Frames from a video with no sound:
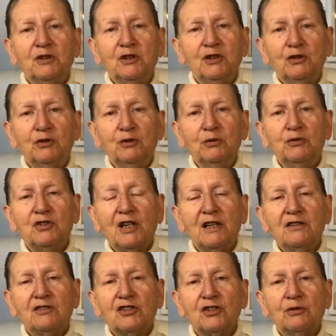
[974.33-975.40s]
you
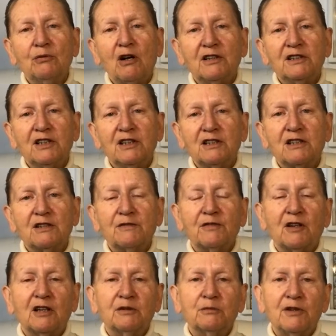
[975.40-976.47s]
tend to
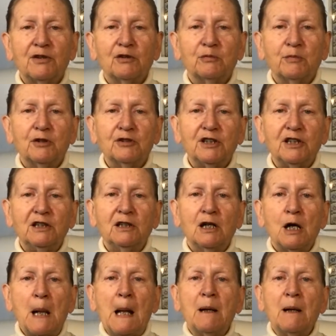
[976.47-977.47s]
identify with your body,